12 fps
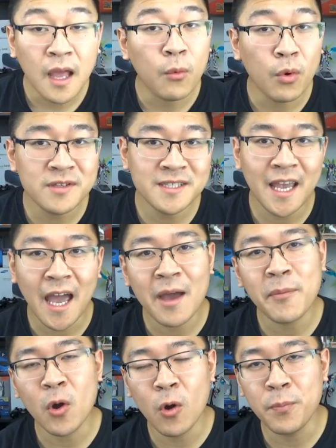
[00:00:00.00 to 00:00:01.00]
Now once the
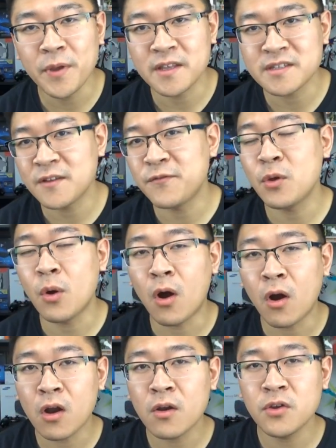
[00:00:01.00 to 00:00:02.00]
app opens, if you
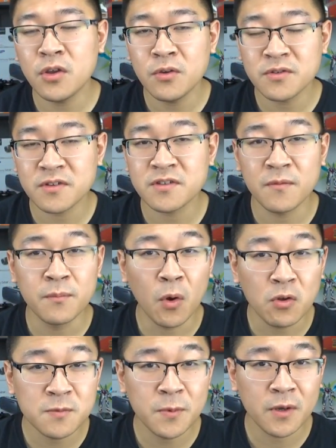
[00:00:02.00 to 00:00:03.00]
are users of
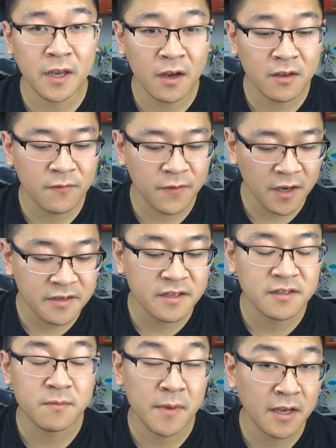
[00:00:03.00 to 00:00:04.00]
multiple Gear
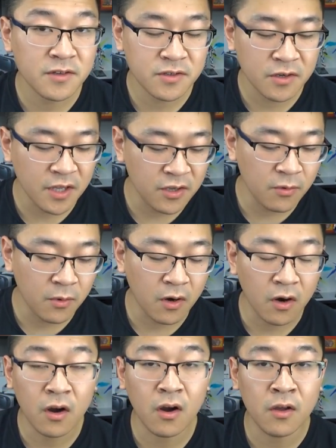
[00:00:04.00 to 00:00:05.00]
devices, make sure that you
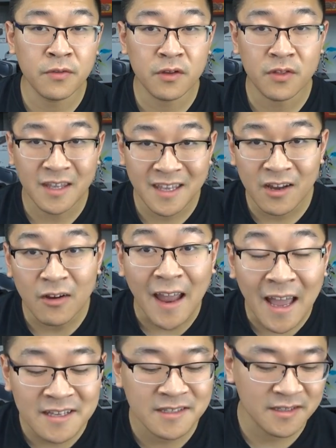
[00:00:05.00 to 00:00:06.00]
are under the Gear
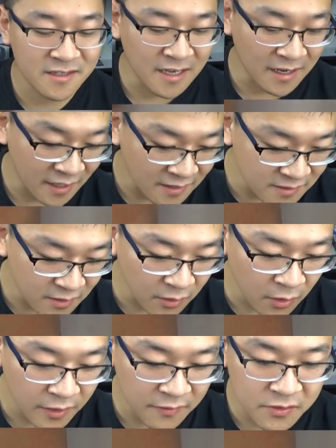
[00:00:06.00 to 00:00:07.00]
S settings. So
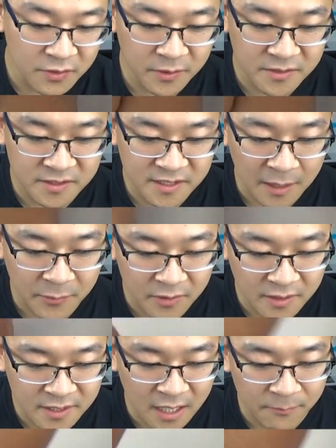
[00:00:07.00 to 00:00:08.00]
all you have to do is just tap on
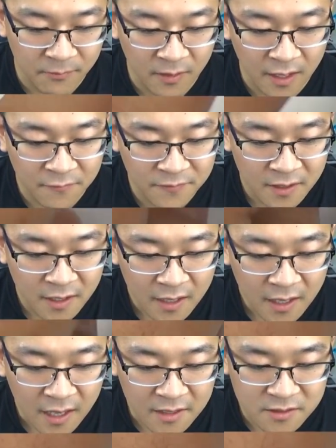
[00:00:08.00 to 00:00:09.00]
the top left
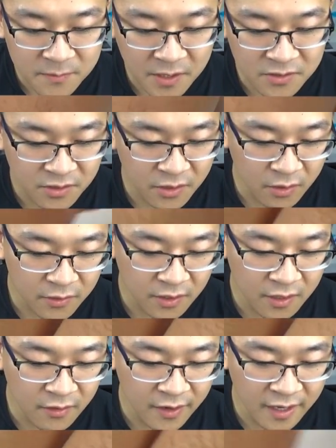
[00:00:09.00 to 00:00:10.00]
and just make sure you're on the
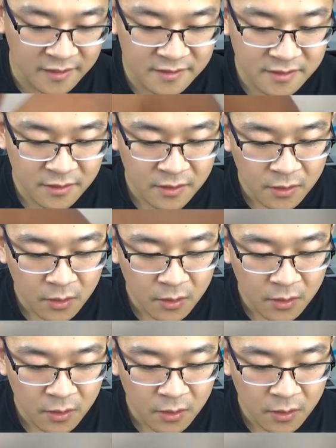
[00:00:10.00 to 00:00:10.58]
Gear S.